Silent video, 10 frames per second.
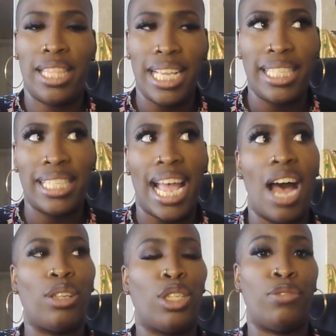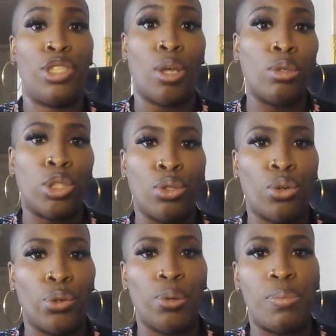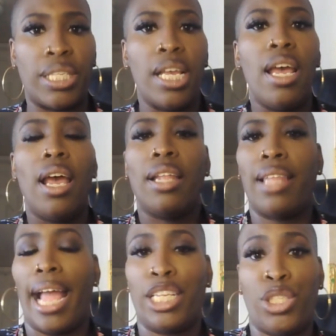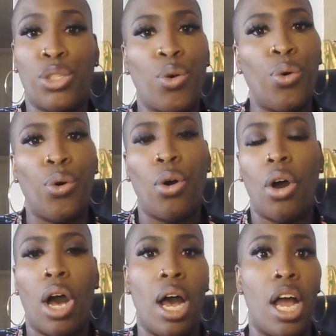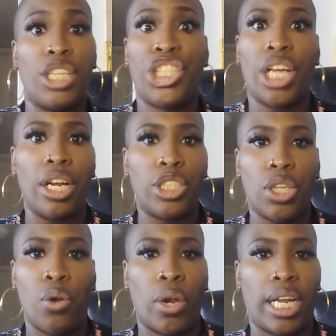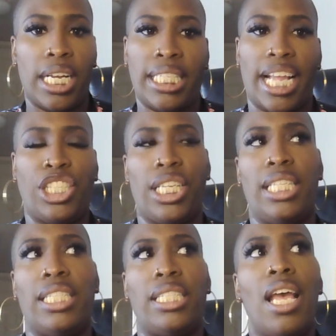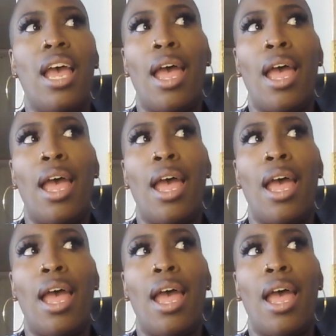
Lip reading: this is the house of social groups like school, church organization,